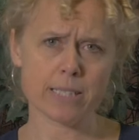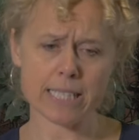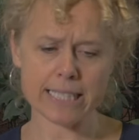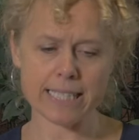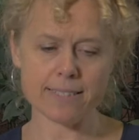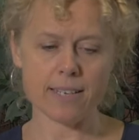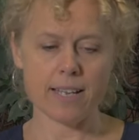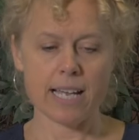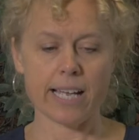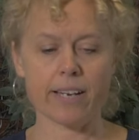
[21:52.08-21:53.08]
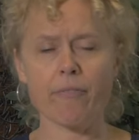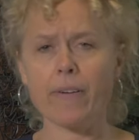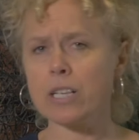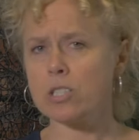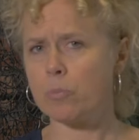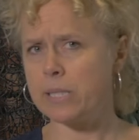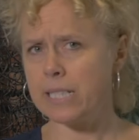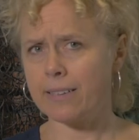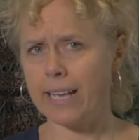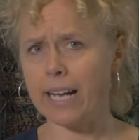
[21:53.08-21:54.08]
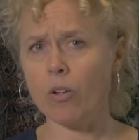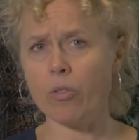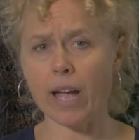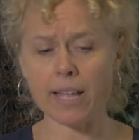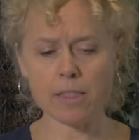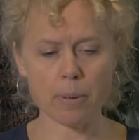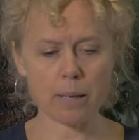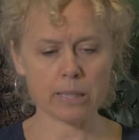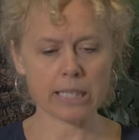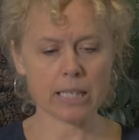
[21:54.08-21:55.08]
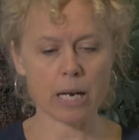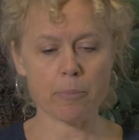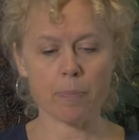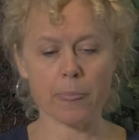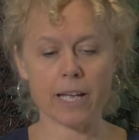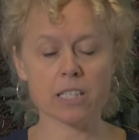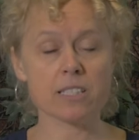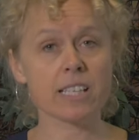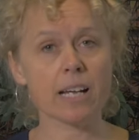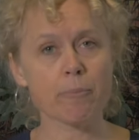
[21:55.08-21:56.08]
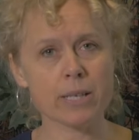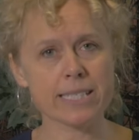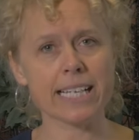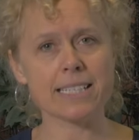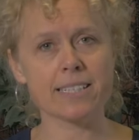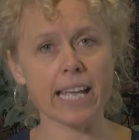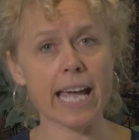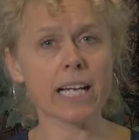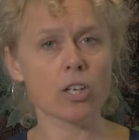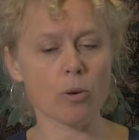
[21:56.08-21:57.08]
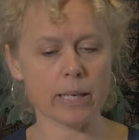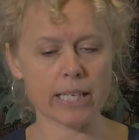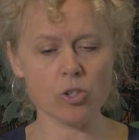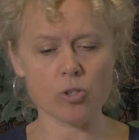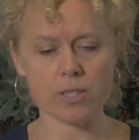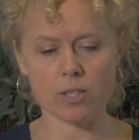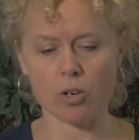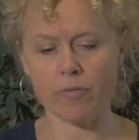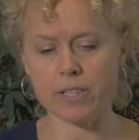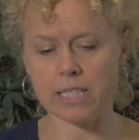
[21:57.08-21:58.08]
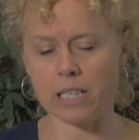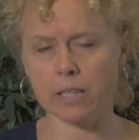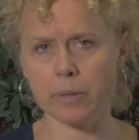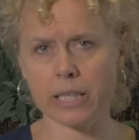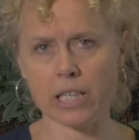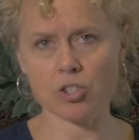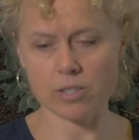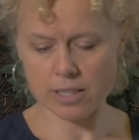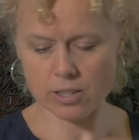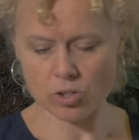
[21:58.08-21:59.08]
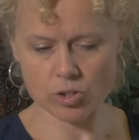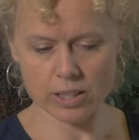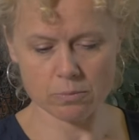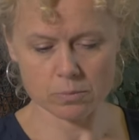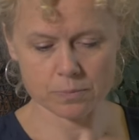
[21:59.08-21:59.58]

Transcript: studies and it fails to protect the health and the public, and it protects the economic interest of the telecommunications industry.